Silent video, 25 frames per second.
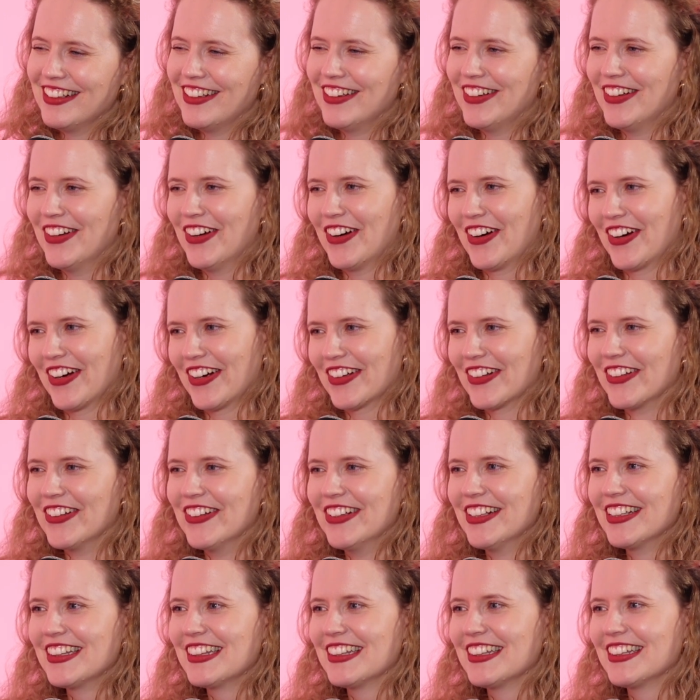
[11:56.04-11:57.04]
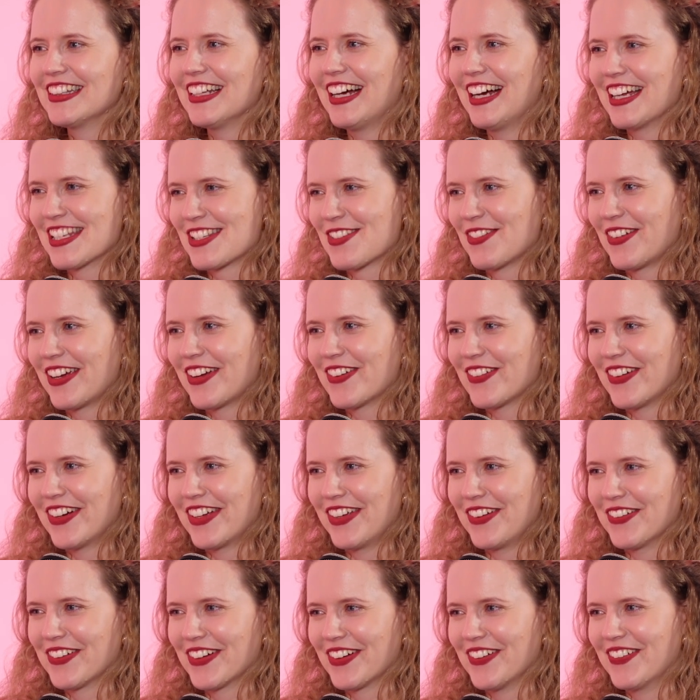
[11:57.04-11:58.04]
No, last week while
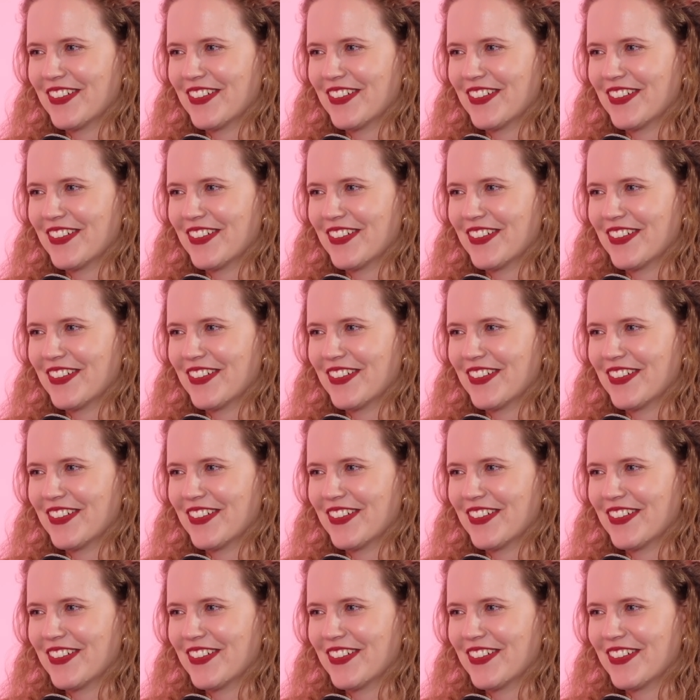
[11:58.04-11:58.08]
you were